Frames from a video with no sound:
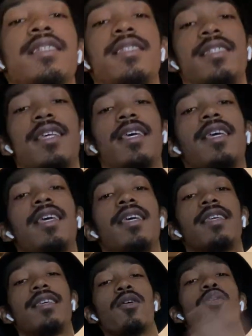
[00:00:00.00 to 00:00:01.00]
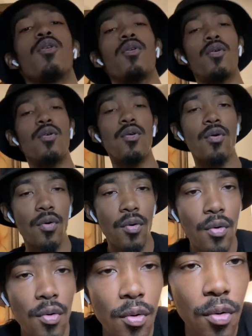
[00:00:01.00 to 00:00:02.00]
say,
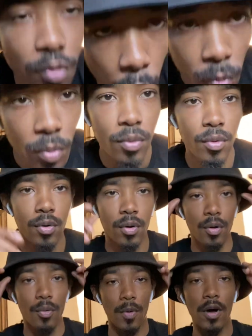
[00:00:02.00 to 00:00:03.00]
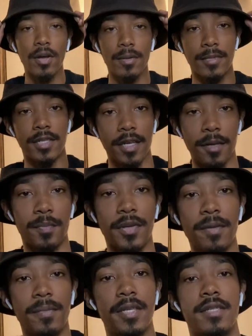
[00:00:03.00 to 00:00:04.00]
yo, welcome to the
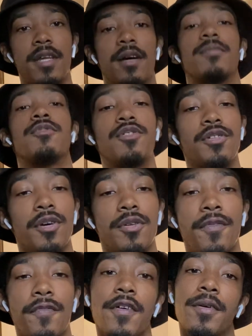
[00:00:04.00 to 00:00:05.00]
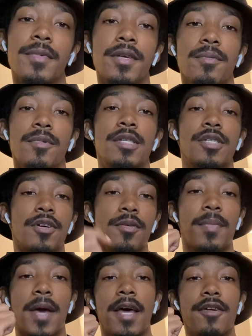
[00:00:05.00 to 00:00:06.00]
BBW show, you feel me? We
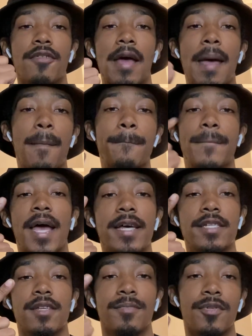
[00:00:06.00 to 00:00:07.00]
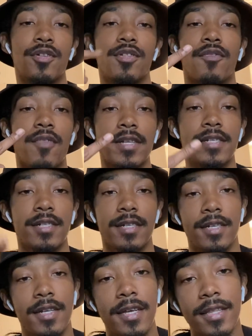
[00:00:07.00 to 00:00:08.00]
talk battle rap, basketball, and
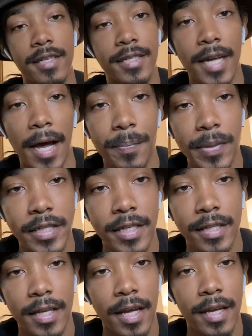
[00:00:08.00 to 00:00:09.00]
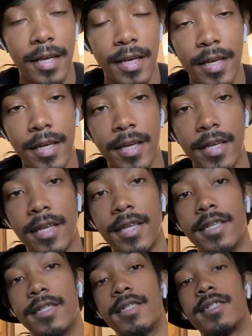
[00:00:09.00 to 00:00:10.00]
wrestling. The topic today
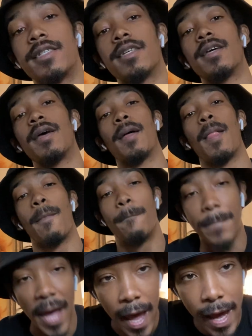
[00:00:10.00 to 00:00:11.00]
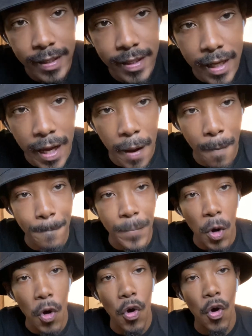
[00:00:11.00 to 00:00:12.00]
is
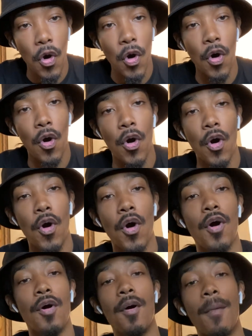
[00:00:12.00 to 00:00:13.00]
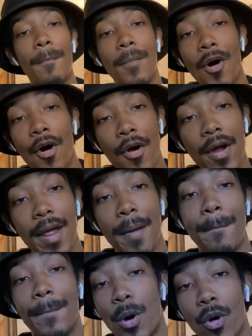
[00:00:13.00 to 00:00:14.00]
basketball. More
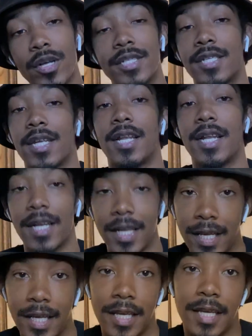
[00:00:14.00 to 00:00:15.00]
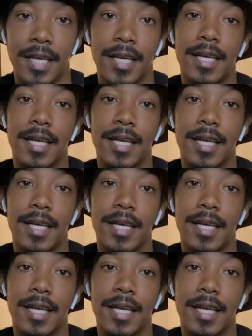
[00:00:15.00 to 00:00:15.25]
importantly,